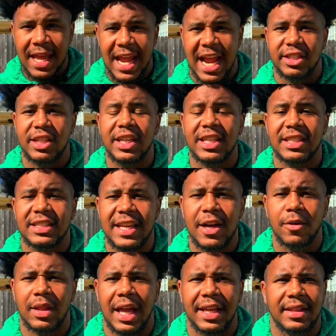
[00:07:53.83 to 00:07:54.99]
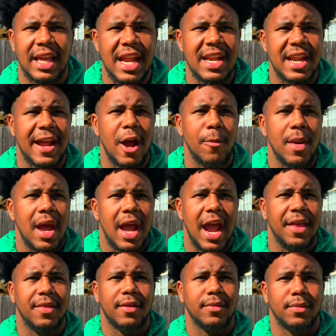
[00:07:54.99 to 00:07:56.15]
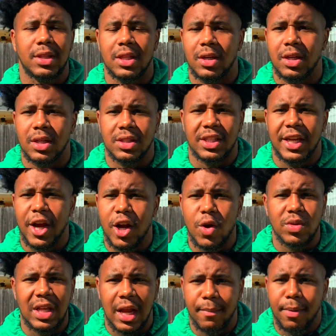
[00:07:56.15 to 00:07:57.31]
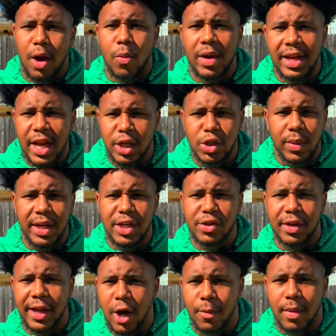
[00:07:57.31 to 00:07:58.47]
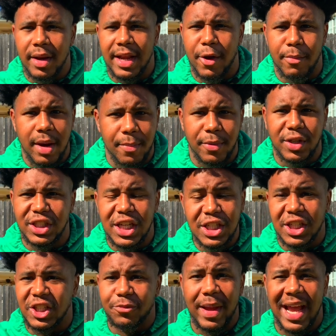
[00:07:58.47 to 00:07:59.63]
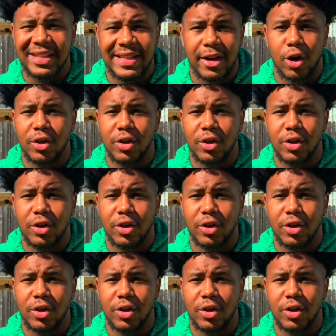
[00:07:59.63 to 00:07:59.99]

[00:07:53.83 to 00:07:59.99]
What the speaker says: and she could tell like they needed help, and the security was like, bro, we need you to help. Now remember, she just passed out